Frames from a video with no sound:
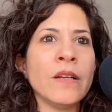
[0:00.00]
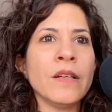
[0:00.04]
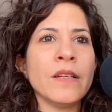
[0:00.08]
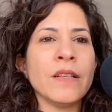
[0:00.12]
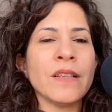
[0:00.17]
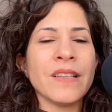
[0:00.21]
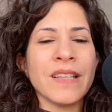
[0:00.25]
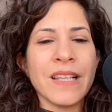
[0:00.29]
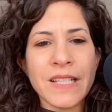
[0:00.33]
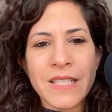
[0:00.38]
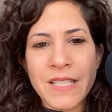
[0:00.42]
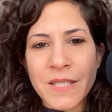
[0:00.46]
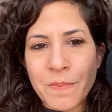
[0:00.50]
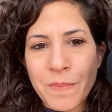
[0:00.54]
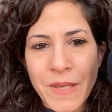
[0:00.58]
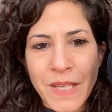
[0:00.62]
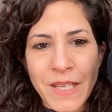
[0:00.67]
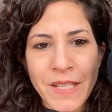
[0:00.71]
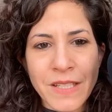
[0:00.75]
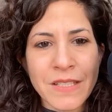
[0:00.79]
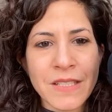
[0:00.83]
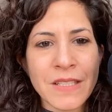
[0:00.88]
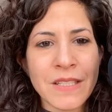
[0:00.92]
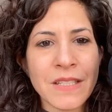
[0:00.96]
Let's
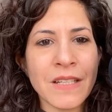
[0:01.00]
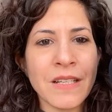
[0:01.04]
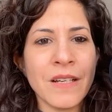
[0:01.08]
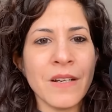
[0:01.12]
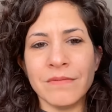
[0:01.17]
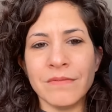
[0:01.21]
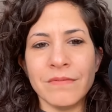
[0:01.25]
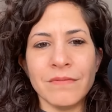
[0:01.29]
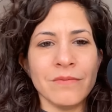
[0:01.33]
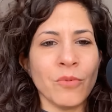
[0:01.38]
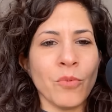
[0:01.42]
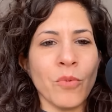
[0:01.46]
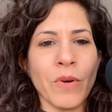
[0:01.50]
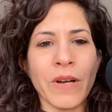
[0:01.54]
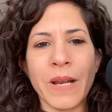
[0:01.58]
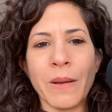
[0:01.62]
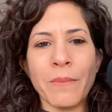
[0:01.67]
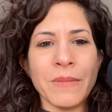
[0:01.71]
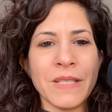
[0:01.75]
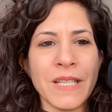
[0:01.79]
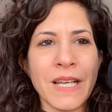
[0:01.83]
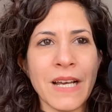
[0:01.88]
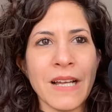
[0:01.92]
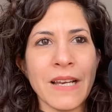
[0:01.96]
meet when I'm
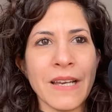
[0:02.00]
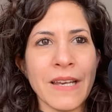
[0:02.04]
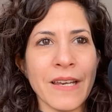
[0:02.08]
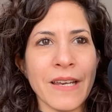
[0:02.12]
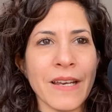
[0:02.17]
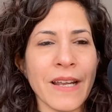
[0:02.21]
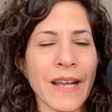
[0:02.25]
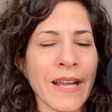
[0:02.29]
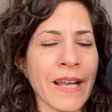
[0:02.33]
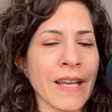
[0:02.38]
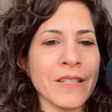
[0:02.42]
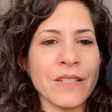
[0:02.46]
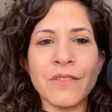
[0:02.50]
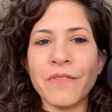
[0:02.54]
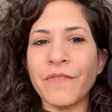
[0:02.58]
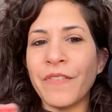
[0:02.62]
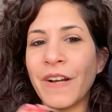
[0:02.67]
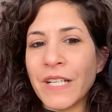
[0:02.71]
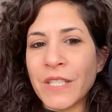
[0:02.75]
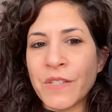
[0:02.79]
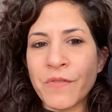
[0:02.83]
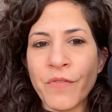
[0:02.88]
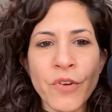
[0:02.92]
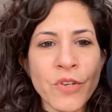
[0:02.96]
done and
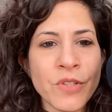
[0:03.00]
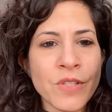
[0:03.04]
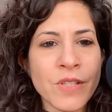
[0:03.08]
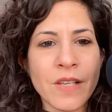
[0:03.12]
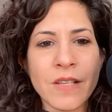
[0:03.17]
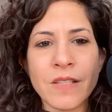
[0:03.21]
vice versa.